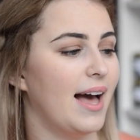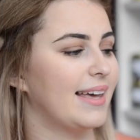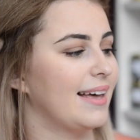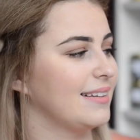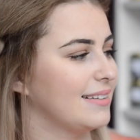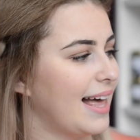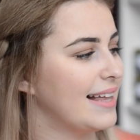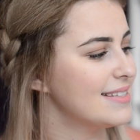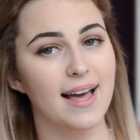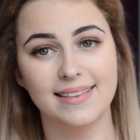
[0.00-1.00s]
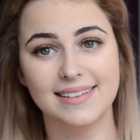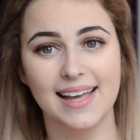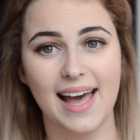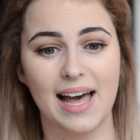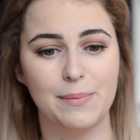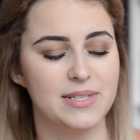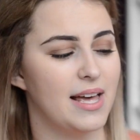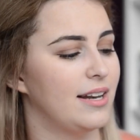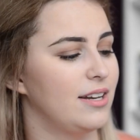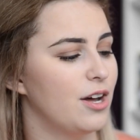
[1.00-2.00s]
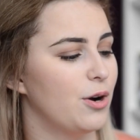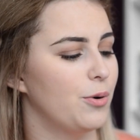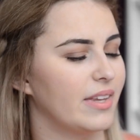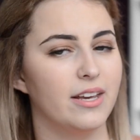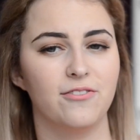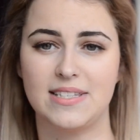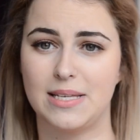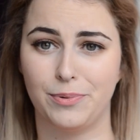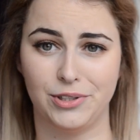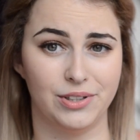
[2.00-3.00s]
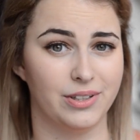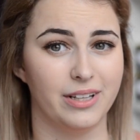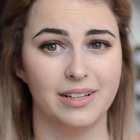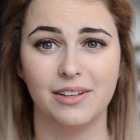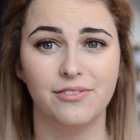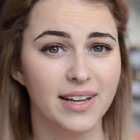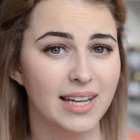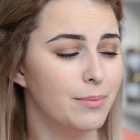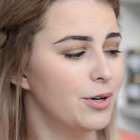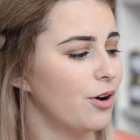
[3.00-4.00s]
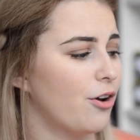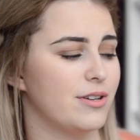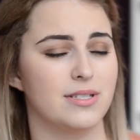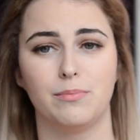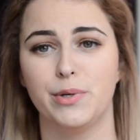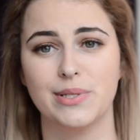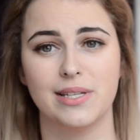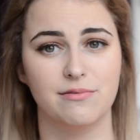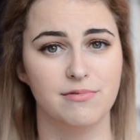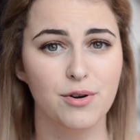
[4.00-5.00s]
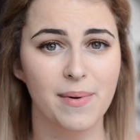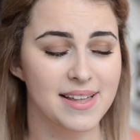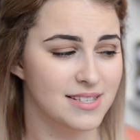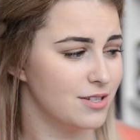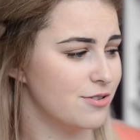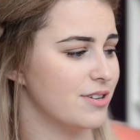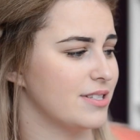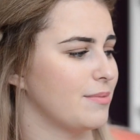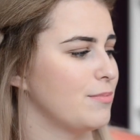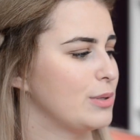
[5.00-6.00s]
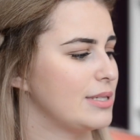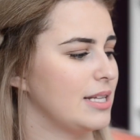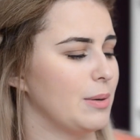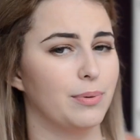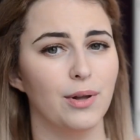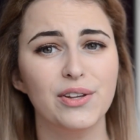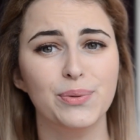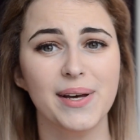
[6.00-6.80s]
I can glance at the tabs and know if it's a particularly funny book or is it mostly romance or is it mostly plot